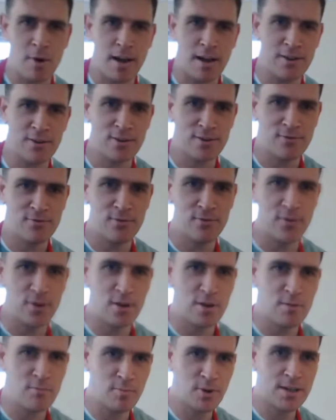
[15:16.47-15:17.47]
angle if you're very
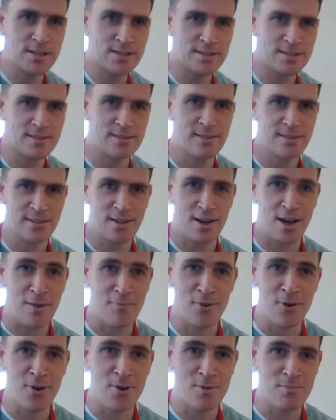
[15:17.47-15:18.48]
impressed. I'm
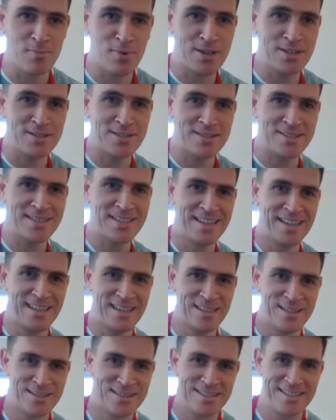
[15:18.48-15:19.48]
very impressed.
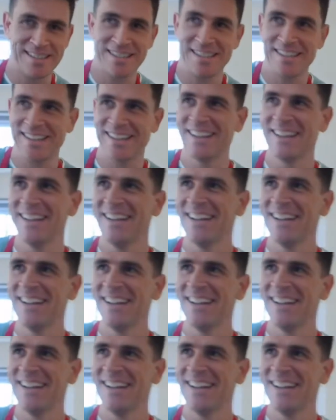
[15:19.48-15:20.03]
This is like,